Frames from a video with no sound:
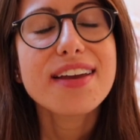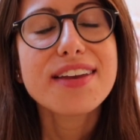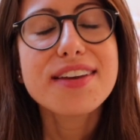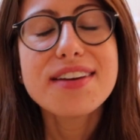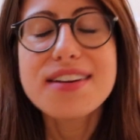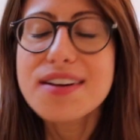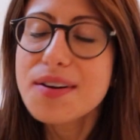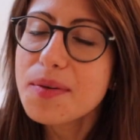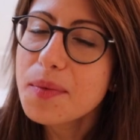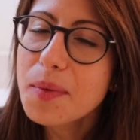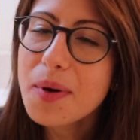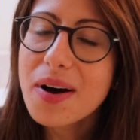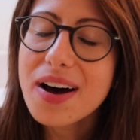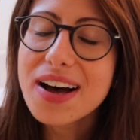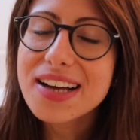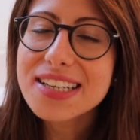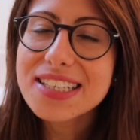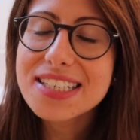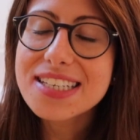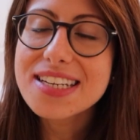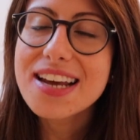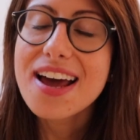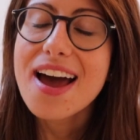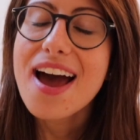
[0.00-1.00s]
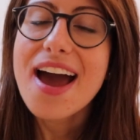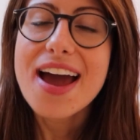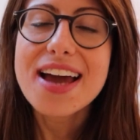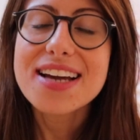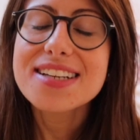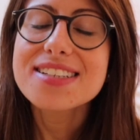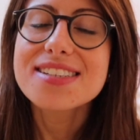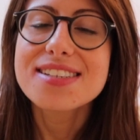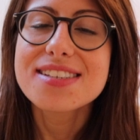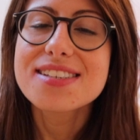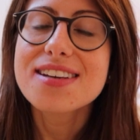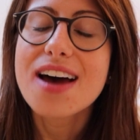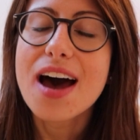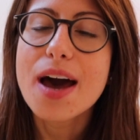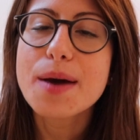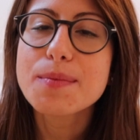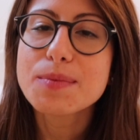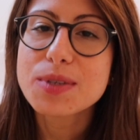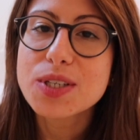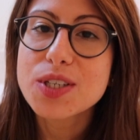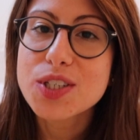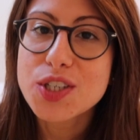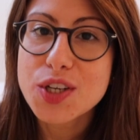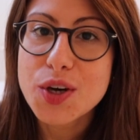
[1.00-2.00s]
you know what? It's time
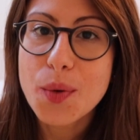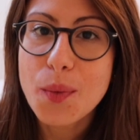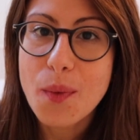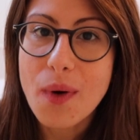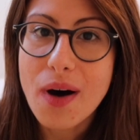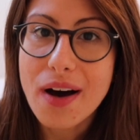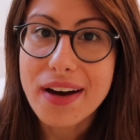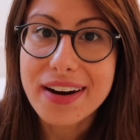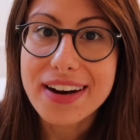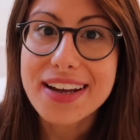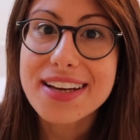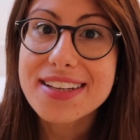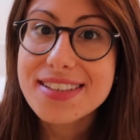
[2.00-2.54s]
to do one.